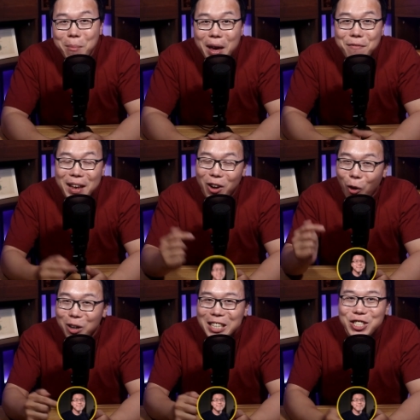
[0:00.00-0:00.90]
from RankMath
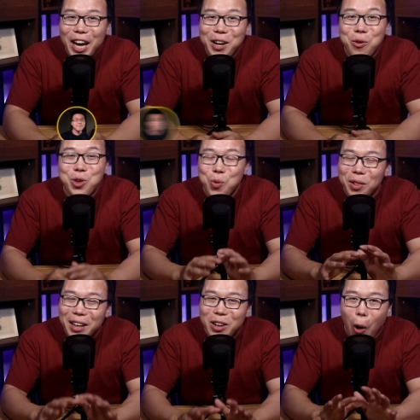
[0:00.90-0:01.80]
and on this
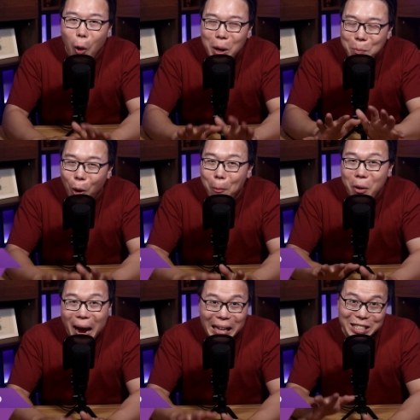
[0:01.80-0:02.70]
channel, you will learn all the
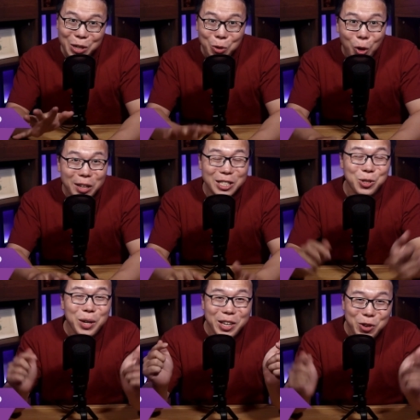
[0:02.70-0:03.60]
proper SEO
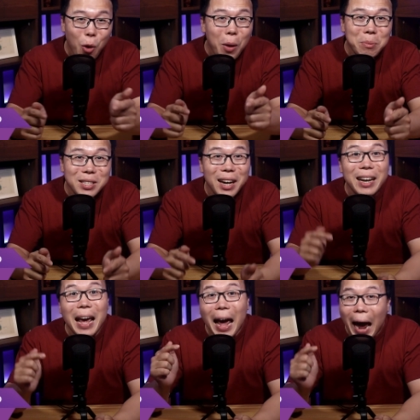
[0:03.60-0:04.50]
knowledge so that your
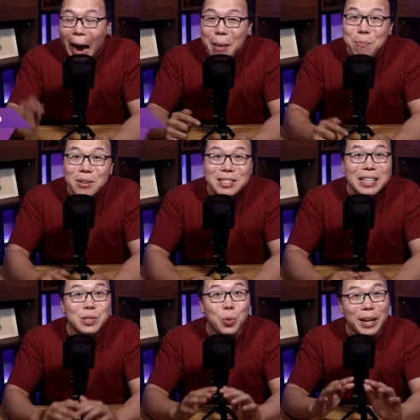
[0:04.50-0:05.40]
website and
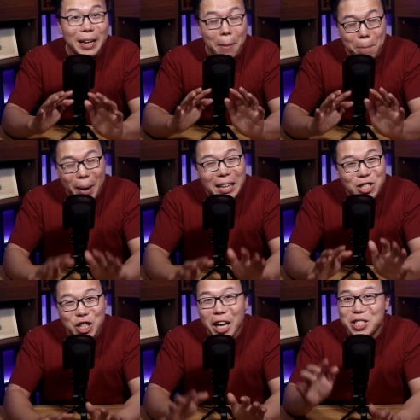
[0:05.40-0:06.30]
business will get the
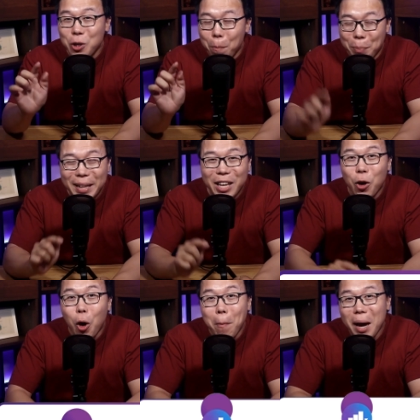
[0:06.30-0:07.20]
best chance of
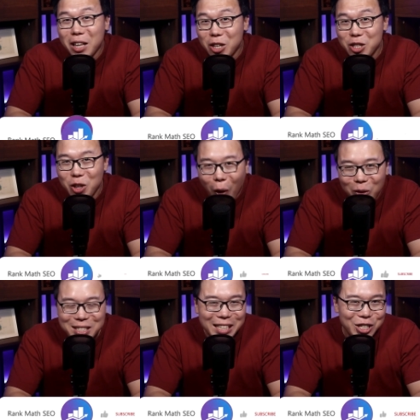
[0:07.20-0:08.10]
beating your
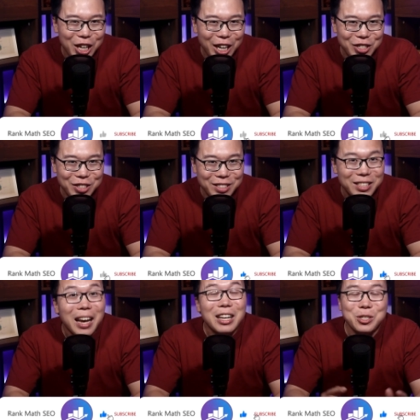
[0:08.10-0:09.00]
competitors on search
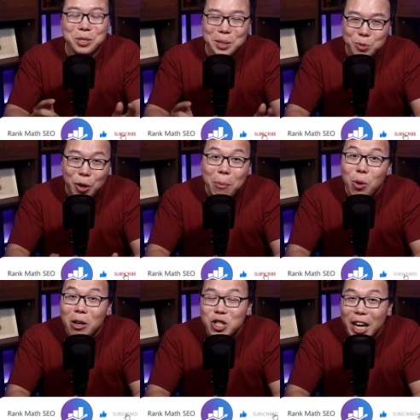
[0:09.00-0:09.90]
engines. So
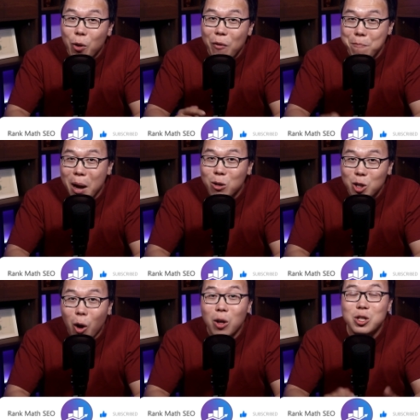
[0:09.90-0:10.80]
subscribe to our channel with
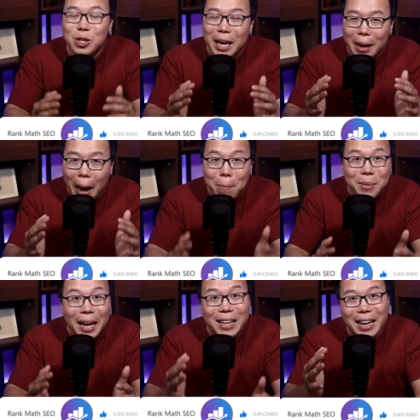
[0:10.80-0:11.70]
bells on to
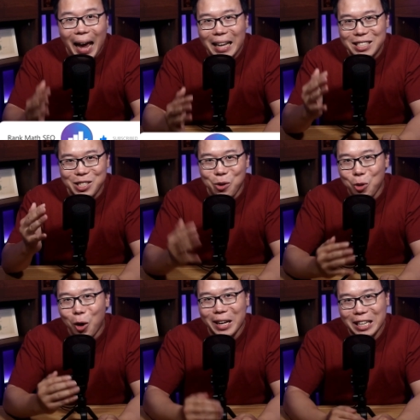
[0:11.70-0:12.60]
get updated
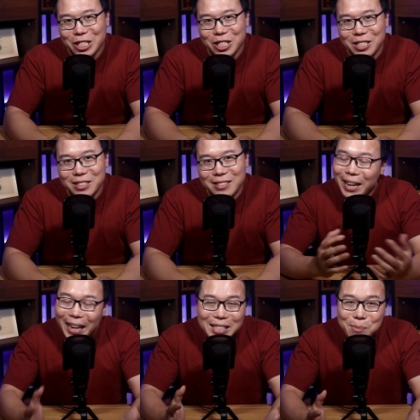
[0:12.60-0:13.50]
SEO knowledge.
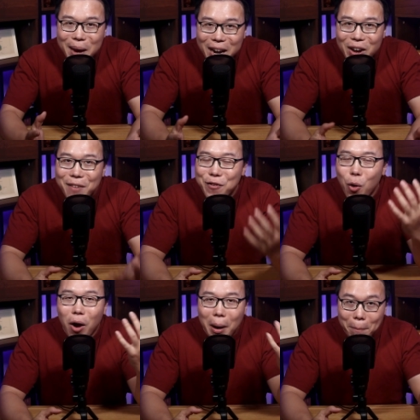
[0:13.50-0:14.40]
Now, it doesn't matter
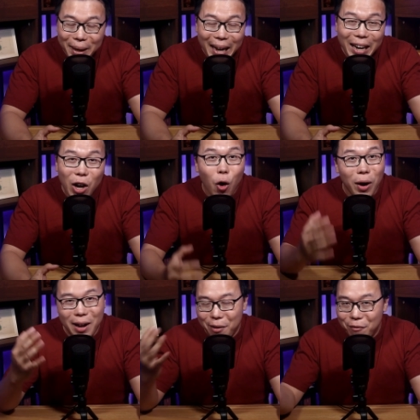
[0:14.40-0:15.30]
if you are a
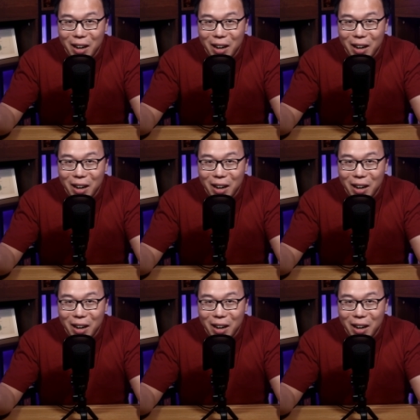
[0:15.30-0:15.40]
beginner or